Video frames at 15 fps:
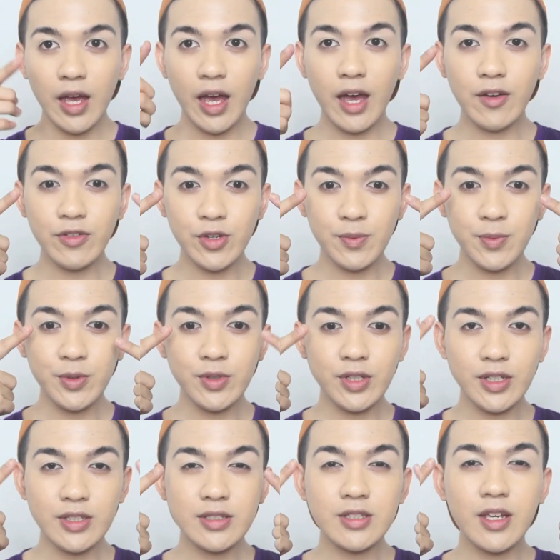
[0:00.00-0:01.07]
After
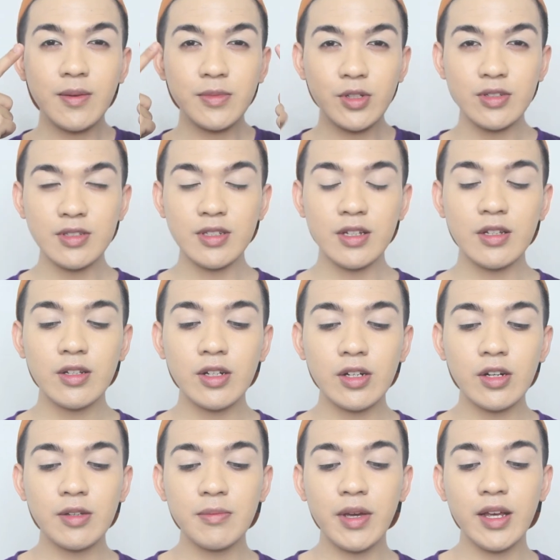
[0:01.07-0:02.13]
putting some concealer
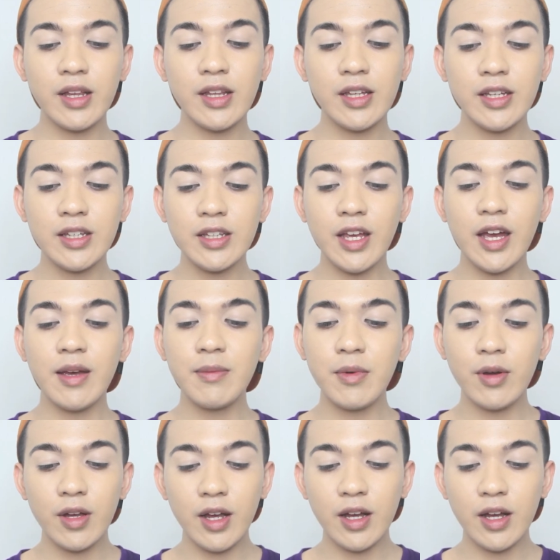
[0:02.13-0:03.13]
on my lid, I'm